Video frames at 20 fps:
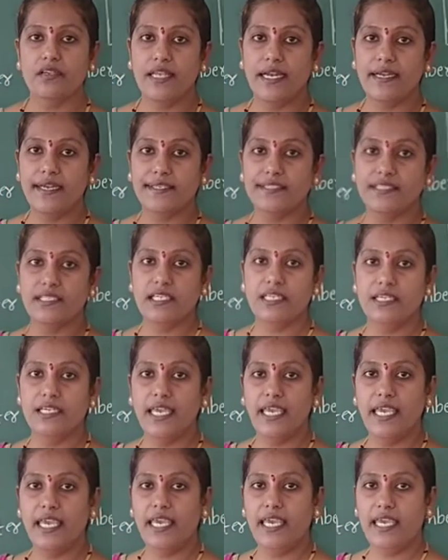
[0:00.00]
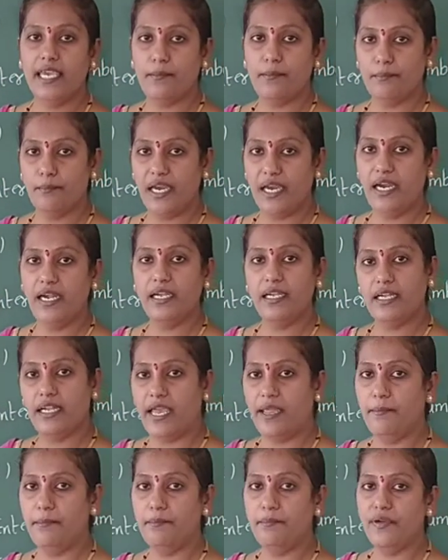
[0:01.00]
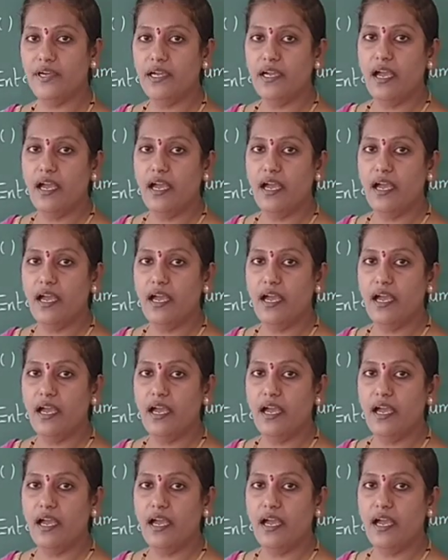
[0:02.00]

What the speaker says: that is temp,